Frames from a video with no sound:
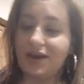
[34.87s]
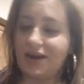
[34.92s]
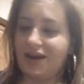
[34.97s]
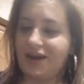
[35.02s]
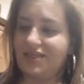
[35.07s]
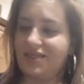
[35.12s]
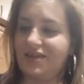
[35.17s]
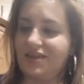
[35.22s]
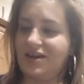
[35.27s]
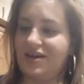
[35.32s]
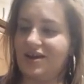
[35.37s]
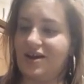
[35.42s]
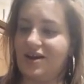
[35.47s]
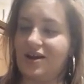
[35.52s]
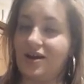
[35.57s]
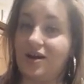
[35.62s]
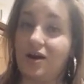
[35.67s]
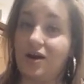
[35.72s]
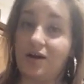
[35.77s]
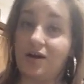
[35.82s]
I think I
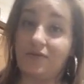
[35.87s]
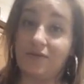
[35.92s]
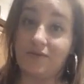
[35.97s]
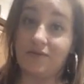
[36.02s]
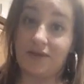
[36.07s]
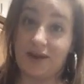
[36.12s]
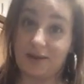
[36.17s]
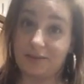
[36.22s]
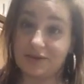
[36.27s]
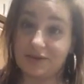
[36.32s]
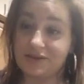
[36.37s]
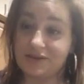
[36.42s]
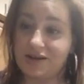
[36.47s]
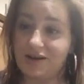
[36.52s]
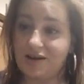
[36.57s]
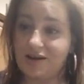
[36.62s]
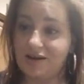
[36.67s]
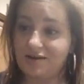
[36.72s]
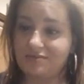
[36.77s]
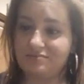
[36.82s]
got it off of
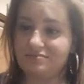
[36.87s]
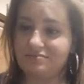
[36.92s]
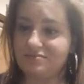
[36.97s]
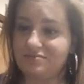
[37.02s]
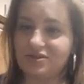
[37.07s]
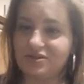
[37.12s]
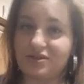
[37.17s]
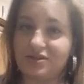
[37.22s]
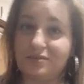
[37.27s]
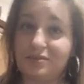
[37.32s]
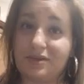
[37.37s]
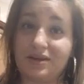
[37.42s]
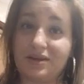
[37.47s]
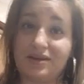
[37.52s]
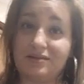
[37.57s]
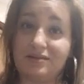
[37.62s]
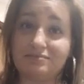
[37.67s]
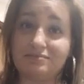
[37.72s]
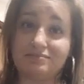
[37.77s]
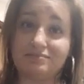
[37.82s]
Amazon or something,
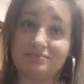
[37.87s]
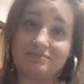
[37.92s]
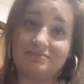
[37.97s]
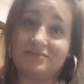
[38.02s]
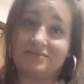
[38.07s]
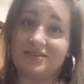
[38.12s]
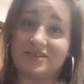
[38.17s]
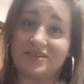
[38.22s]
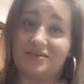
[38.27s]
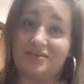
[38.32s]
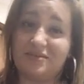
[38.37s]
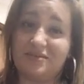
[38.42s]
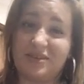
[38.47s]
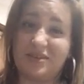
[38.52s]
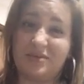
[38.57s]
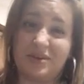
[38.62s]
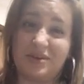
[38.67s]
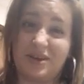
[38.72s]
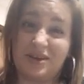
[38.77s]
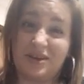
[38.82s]
because I didn't
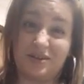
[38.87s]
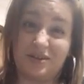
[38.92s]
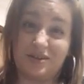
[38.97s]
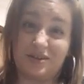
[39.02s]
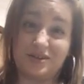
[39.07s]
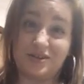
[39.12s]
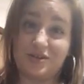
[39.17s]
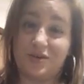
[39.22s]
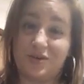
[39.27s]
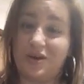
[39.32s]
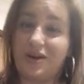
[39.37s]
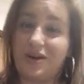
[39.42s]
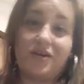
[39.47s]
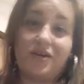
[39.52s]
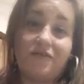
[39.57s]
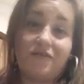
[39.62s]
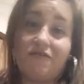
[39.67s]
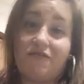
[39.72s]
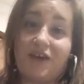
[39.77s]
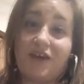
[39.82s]
really want to go to the store. I
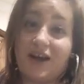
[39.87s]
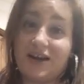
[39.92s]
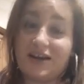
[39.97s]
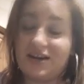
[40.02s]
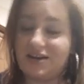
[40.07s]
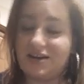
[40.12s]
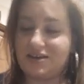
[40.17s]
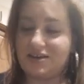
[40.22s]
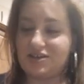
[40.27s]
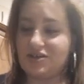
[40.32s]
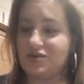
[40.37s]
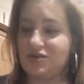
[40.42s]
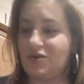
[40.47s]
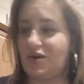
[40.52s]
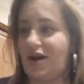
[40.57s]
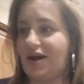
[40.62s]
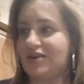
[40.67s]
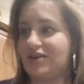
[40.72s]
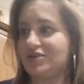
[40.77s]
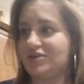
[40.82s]
couldn't find it in a store,
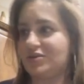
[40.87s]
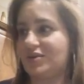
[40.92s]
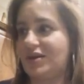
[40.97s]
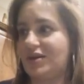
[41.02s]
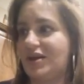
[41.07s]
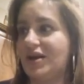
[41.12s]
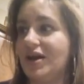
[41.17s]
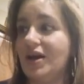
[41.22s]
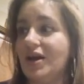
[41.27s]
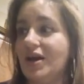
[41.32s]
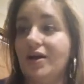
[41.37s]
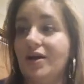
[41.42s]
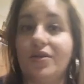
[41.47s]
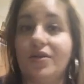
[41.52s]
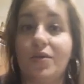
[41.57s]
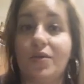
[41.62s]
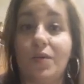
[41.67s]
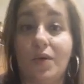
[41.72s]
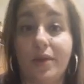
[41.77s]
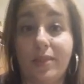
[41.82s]
actually,
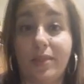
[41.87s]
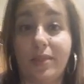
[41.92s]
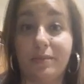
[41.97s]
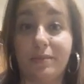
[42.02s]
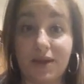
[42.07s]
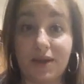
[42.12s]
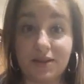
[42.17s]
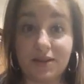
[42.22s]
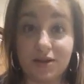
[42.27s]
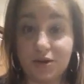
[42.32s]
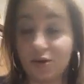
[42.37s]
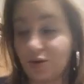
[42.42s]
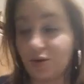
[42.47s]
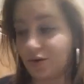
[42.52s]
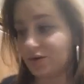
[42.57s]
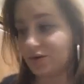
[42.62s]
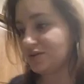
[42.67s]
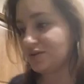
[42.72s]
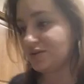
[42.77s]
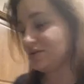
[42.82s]
the one that made the
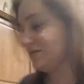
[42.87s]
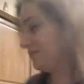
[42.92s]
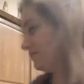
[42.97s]
noodles.